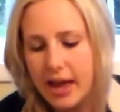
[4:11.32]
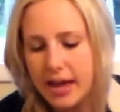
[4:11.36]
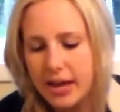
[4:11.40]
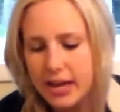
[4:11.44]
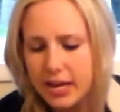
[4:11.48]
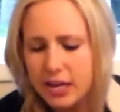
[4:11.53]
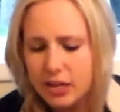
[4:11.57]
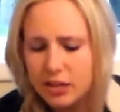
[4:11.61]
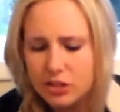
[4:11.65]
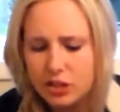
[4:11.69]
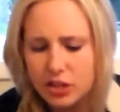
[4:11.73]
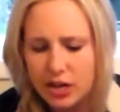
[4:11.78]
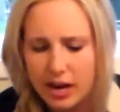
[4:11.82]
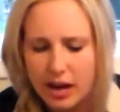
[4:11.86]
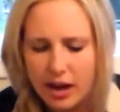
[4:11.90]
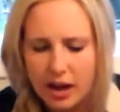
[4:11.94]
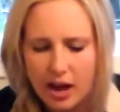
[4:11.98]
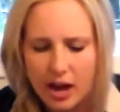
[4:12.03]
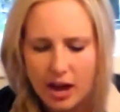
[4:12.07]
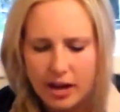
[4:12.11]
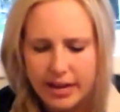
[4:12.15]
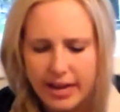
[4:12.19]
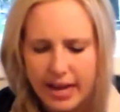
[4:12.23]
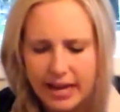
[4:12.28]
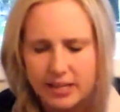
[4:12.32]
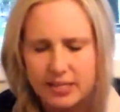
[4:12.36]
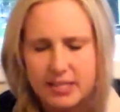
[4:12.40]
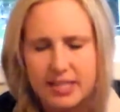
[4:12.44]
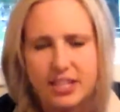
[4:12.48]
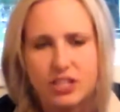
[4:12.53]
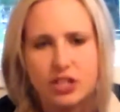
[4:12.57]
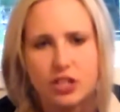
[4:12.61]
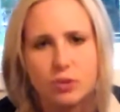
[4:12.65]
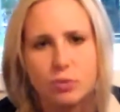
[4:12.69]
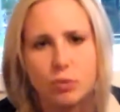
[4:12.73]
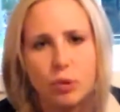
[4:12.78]
Each gas
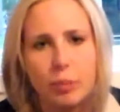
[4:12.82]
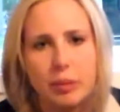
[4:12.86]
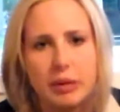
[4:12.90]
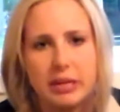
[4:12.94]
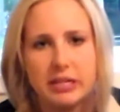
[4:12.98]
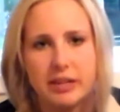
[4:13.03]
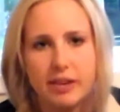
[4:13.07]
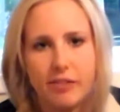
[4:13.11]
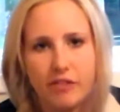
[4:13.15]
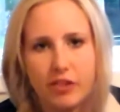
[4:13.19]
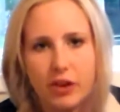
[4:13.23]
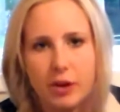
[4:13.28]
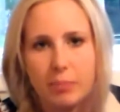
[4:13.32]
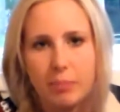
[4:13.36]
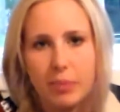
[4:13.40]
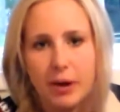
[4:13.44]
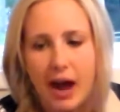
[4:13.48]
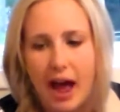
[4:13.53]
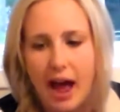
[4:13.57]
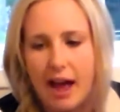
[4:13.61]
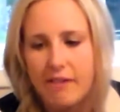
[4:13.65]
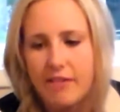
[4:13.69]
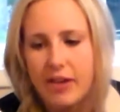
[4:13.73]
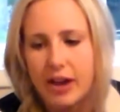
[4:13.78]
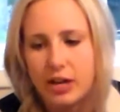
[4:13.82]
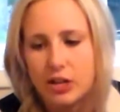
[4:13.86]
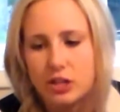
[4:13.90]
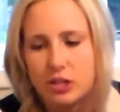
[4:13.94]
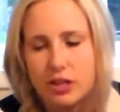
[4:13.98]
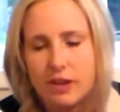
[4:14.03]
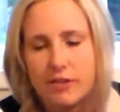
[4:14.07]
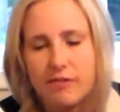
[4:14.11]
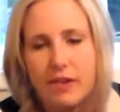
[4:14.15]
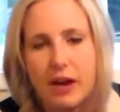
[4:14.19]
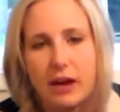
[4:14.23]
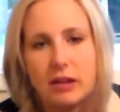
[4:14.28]
station will be different, but I've
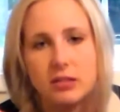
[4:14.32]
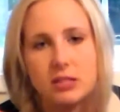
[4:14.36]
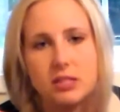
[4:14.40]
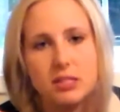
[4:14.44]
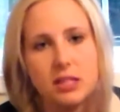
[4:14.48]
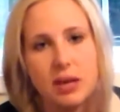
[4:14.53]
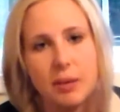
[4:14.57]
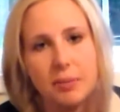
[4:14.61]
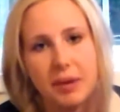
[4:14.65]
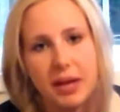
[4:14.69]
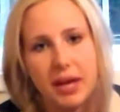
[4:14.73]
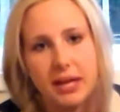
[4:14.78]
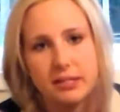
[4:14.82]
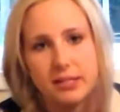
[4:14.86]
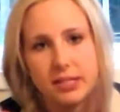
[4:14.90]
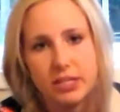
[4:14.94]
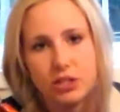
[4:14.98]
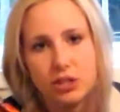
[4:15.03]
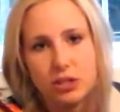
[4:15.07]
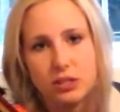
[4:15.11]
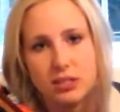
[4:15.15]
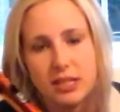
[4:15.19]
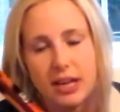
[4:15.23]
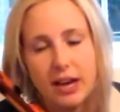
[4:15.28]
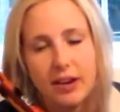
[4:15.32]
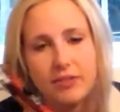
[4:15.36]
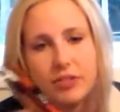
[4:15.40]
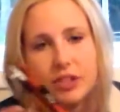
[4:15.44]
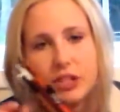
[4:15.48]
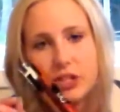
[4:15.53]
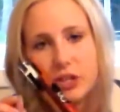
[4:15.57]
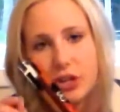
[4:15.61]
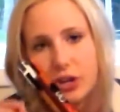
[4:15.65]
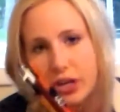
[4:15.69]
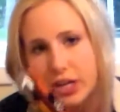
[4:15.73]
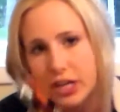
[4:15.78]
actually found some gas stations have
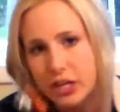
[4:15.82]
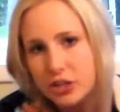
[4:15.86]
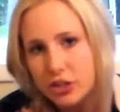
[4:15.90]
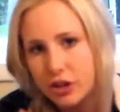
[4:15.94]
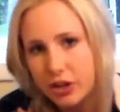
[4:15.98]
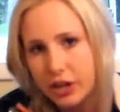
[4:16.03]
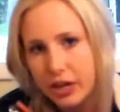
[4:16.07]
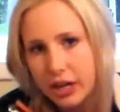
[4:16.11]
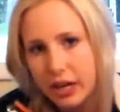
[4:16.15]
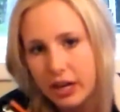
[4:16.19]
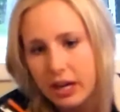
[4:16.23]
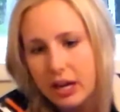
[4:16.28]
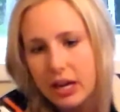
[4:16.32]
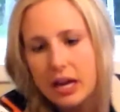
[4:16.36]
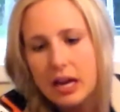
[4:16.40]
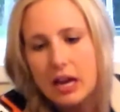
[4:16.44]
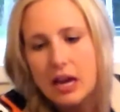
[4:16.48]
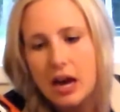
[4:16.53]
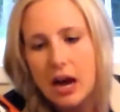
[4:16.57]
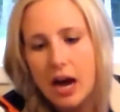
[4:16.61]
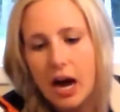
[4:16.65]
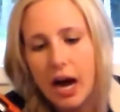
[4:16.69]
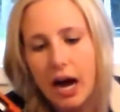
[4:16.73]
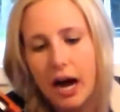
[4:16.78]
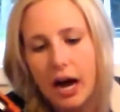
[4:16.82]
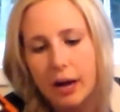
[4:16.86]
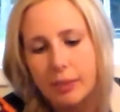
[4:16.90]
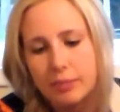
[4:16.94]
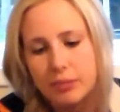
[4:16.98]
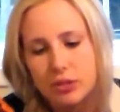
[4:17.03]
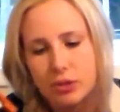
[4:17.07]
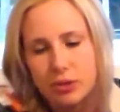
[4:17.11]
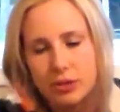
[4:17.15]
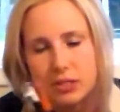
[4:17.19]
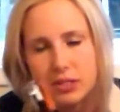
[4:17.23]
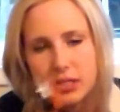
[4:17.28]
the turkey jerky.
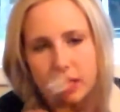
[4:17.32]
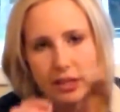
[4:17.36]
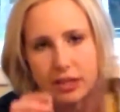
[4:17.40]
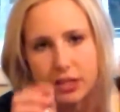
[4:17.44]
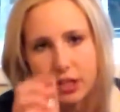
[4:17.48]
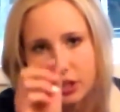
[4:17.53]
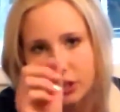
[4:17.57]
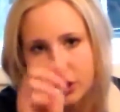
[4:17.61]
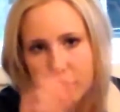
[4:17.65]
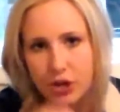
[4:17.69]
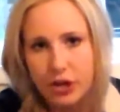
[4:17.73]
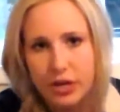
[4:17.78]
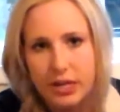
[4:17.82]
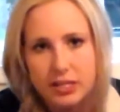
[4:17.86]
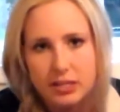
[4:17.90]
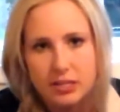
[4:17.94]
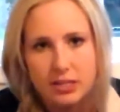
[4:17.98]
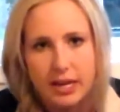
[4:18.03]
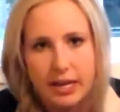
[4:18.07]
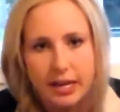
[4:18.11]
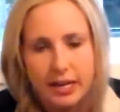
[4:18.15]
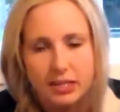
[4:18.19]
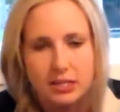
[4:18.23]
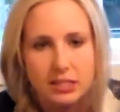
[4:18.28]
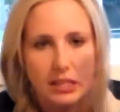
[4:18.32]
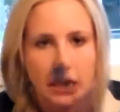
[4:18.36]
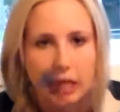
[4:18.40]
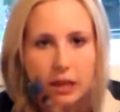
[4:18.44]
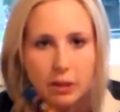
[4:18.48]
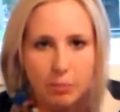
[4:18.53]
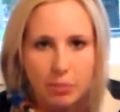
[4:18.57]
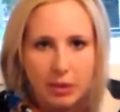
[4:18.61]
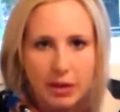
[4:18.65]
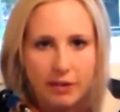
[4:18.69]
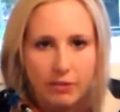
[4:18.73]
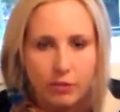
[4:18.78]
So it's like the turkey stick instead of
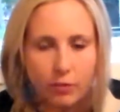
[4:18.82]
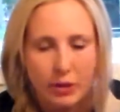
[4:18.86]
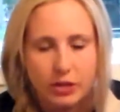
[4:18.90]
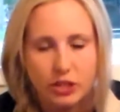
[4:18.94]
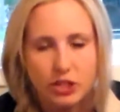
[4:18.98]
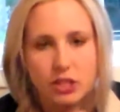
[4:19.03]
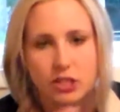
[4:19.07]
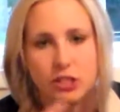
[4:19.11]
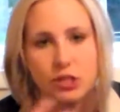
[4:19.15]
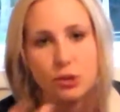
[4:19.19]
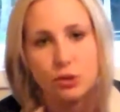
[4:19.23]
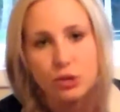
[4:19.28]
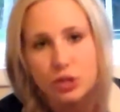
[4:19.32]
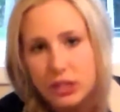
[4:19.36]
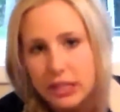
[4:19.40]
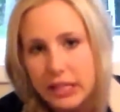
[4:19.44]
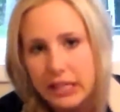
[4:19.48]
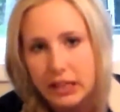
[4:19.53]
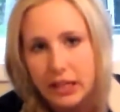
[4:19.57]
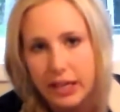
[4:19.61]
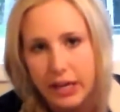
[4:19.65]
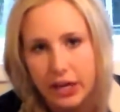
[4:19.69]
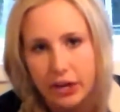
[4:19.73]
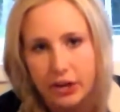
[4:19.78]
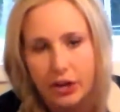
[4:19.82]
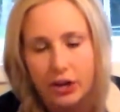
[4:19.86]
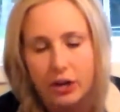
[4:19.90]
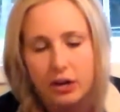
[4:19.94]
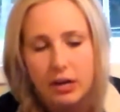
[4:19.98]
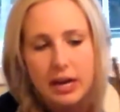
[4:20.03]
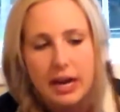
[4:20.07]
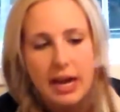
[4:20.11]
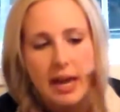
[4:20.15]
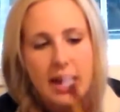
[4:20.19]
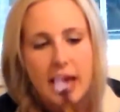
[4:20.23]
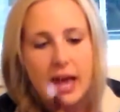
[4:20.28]
the beef, which is usually
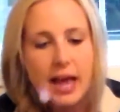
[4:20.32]
leaner,